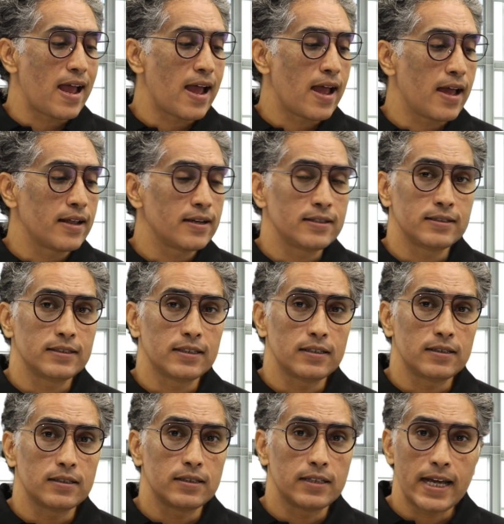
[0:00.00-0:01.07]
and
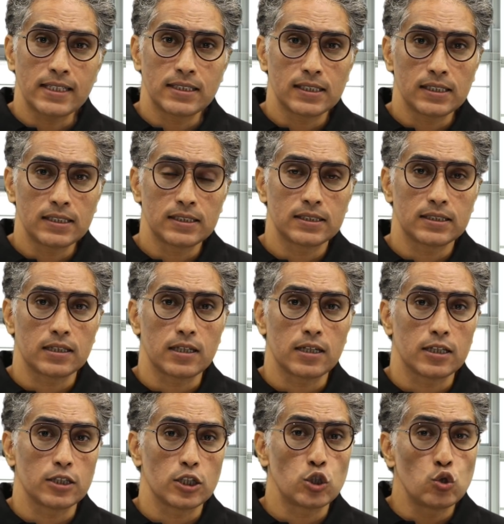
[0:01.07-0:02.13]
the Lexus,
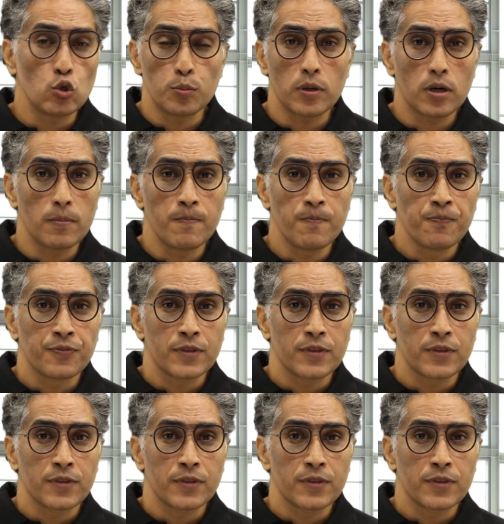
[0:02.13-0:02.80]
the Superb,